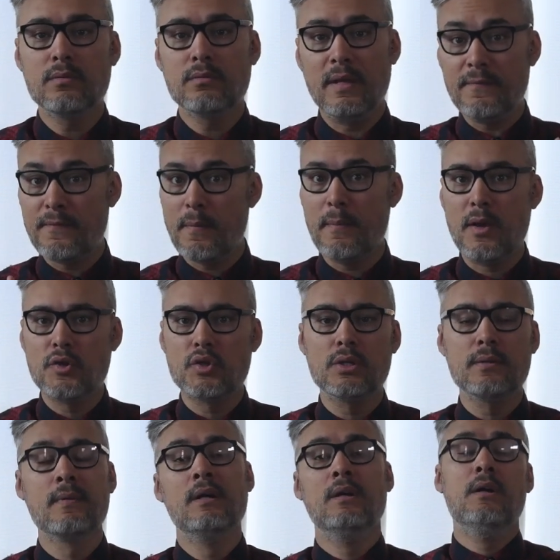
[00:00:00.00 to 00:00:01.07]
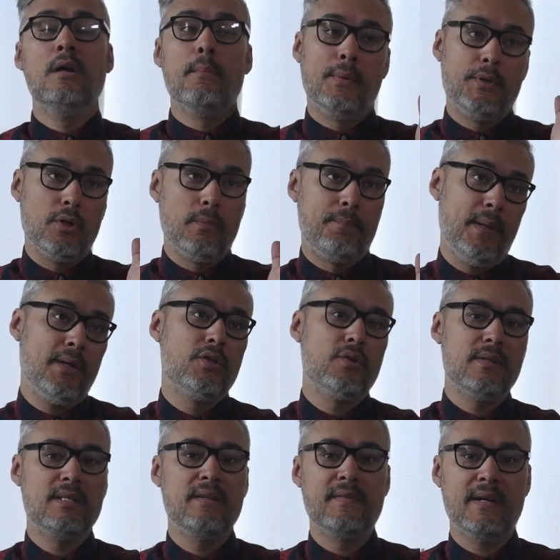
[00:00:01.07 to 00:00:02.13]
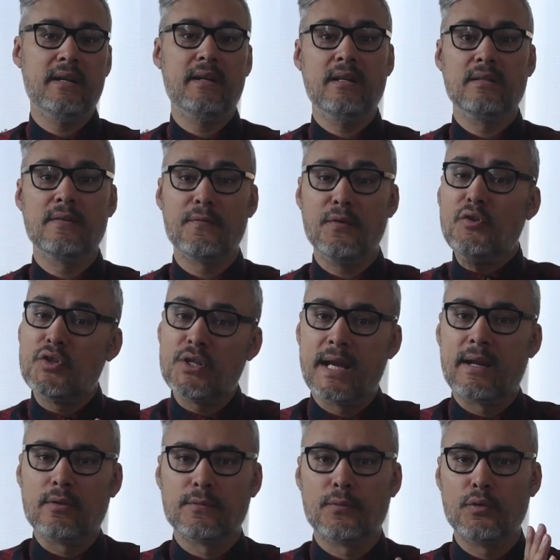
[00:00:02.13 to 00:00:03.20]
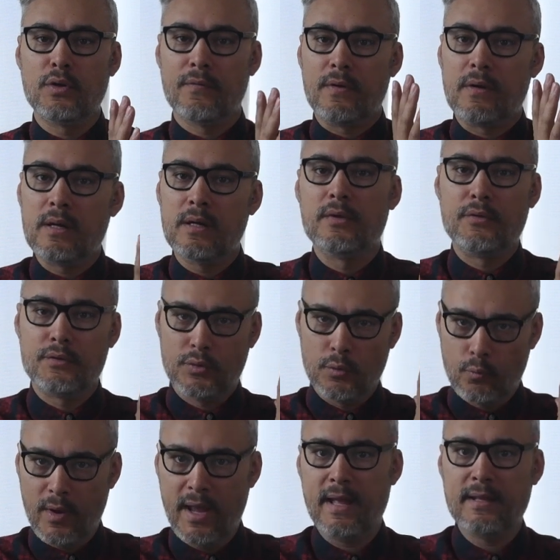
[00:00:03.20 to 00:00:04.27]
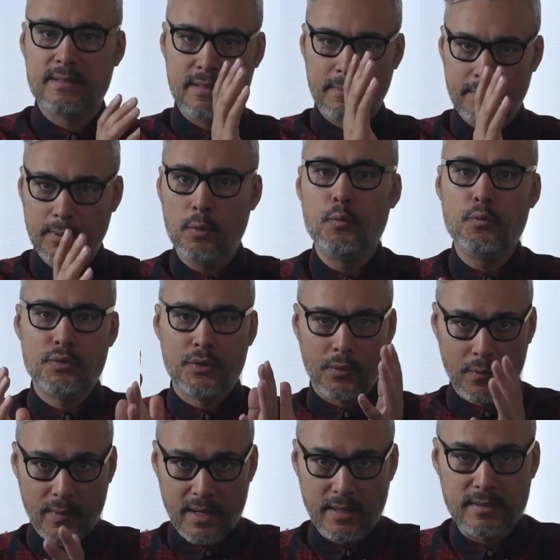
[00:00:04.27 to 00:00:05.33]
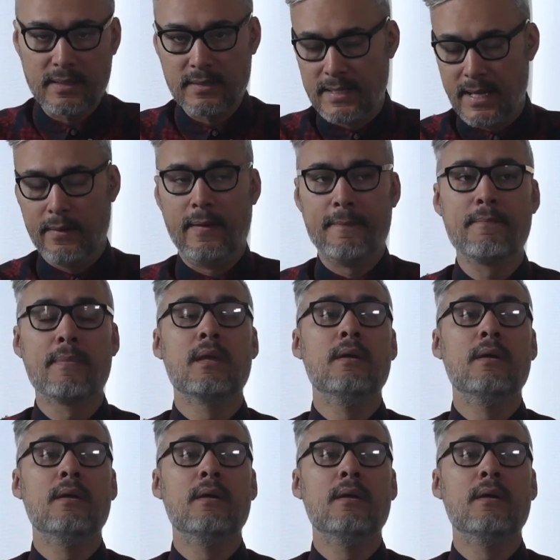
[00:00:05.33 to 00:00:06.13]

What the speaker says: information, but your picture is divided in different channels for different colors, the reds, the blues, the greens, etc.